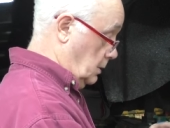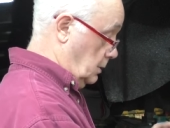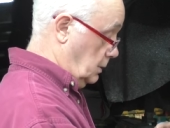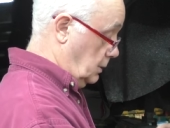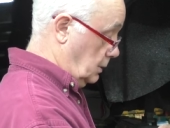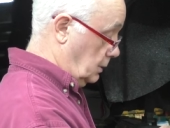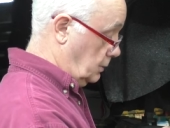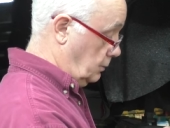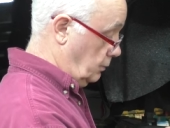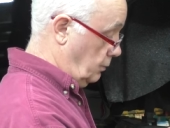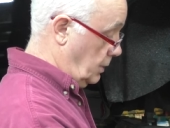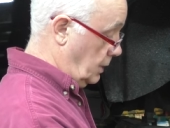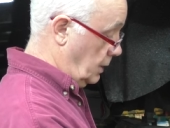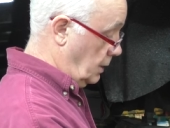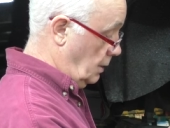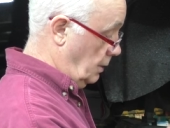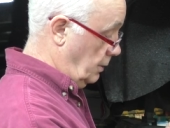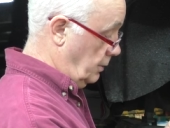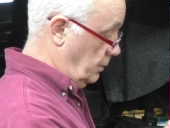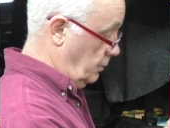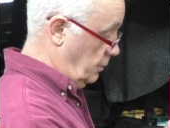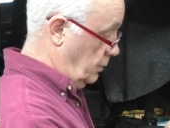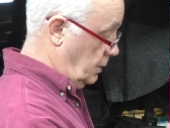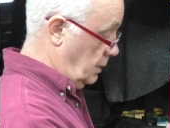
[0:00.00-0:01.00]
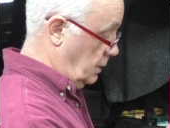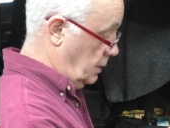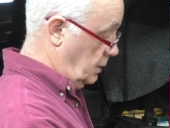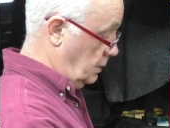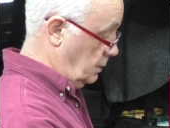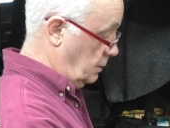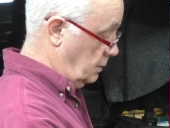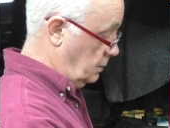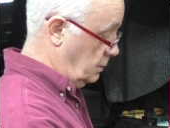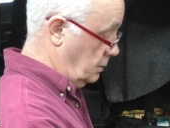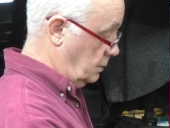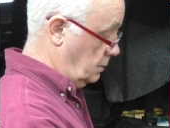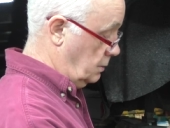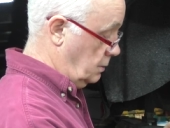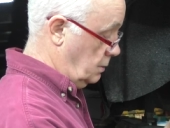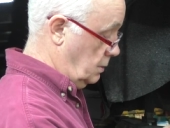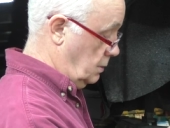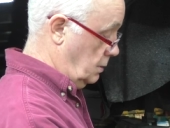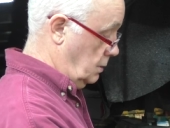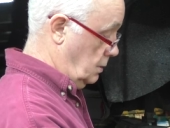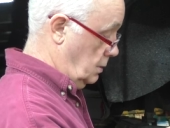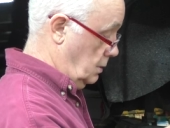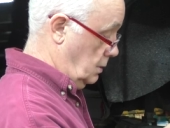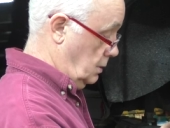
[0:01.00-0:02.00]
just regular uh,
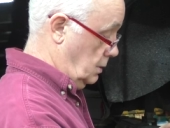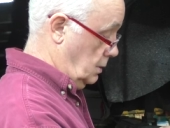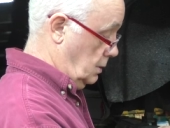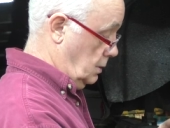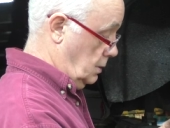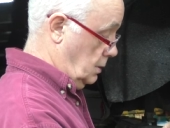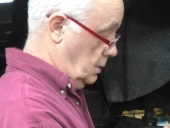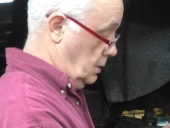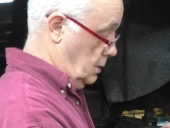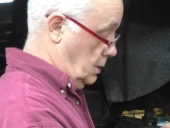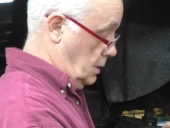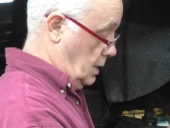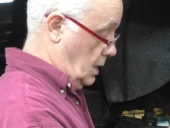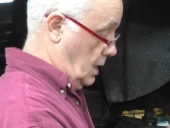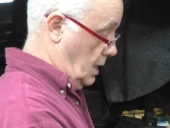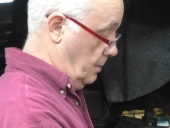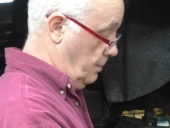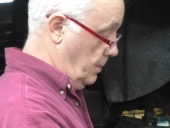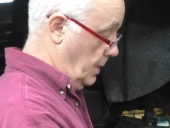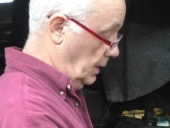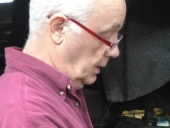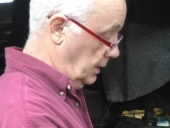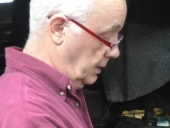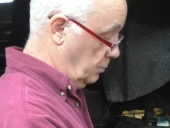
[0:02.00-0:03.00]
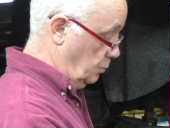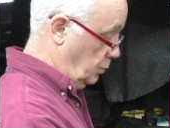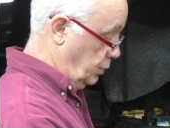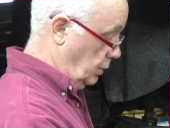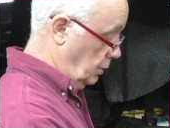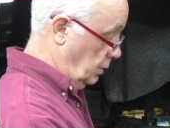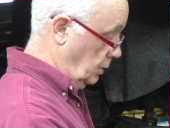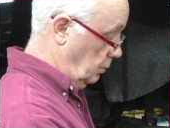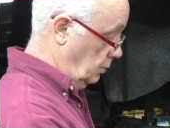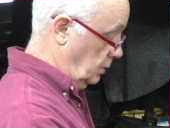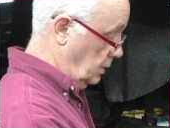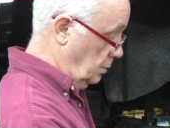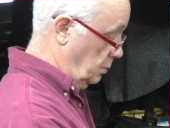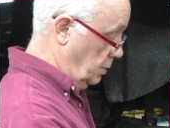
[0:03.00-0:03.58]
I'm melting poi